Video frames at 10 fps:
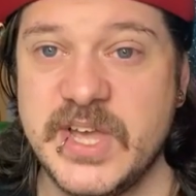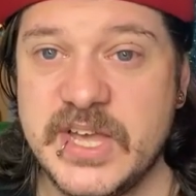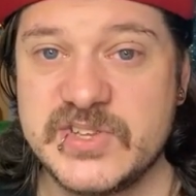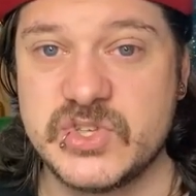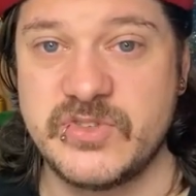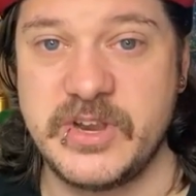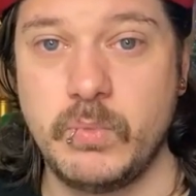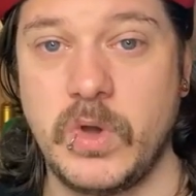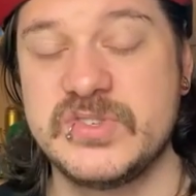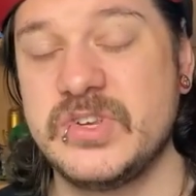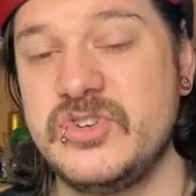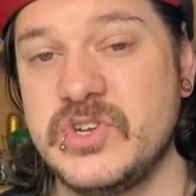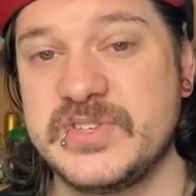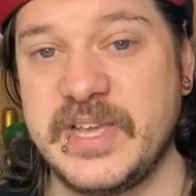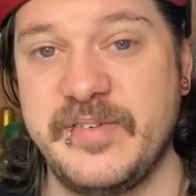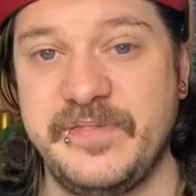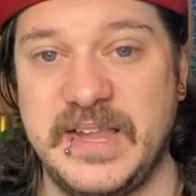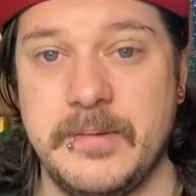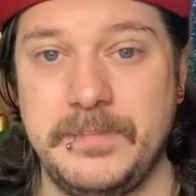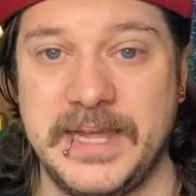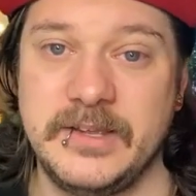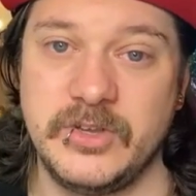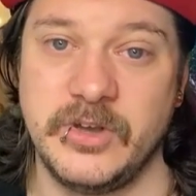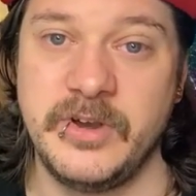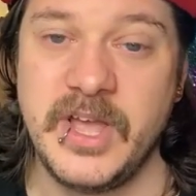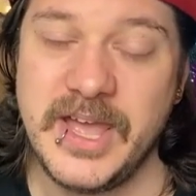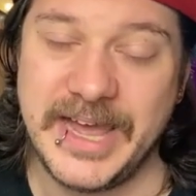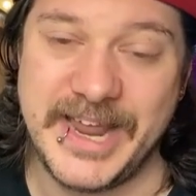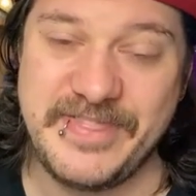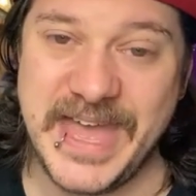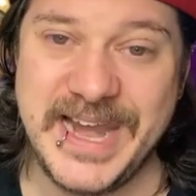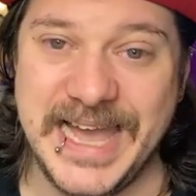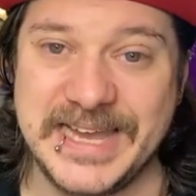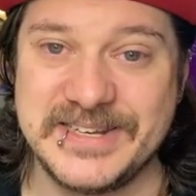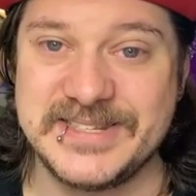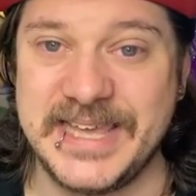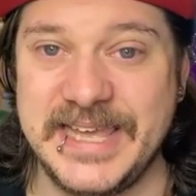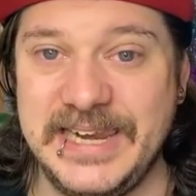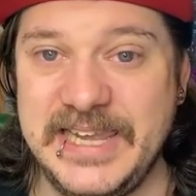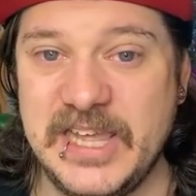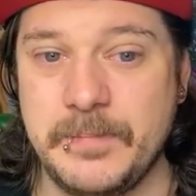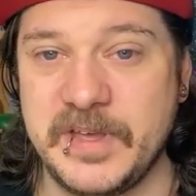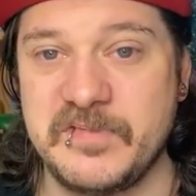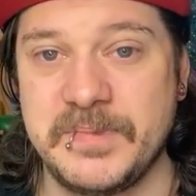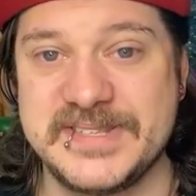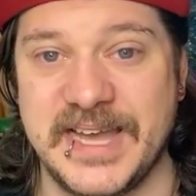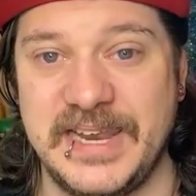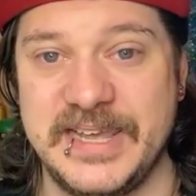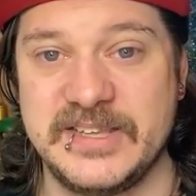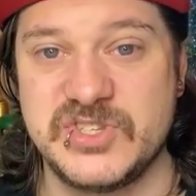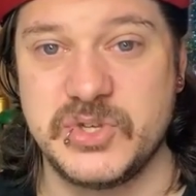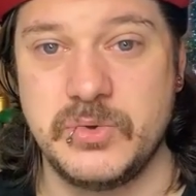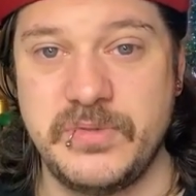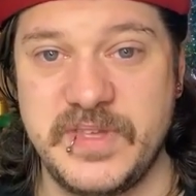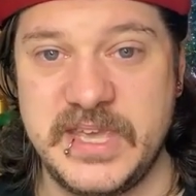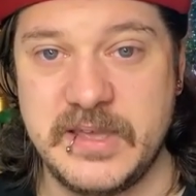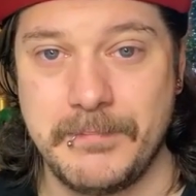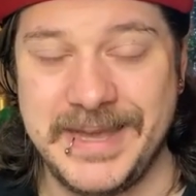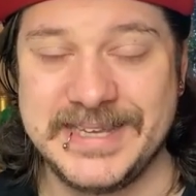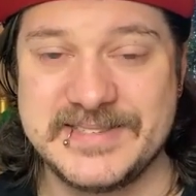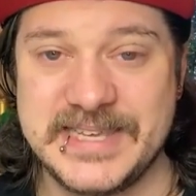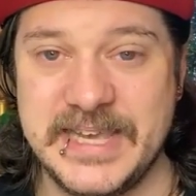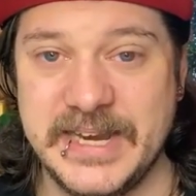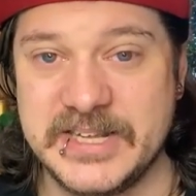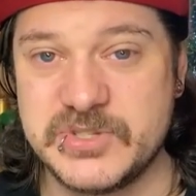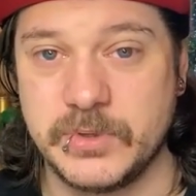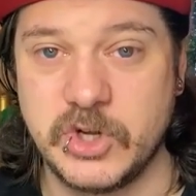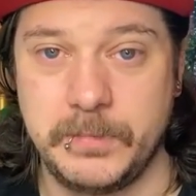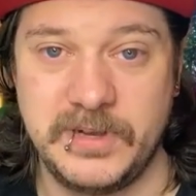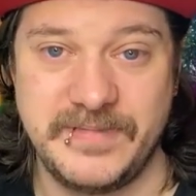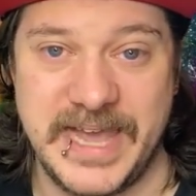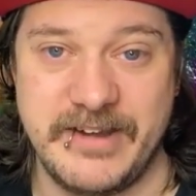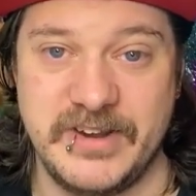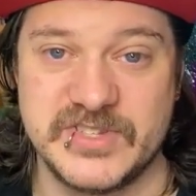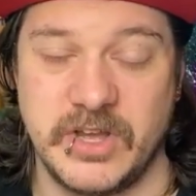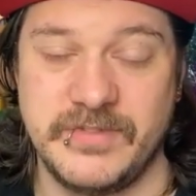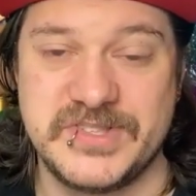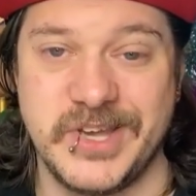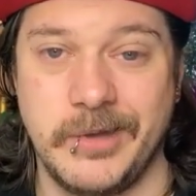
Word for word: so that it wasn't just a flat black gun. And I then added a little bit of metallic to the magazine and to a couple of areas on the top.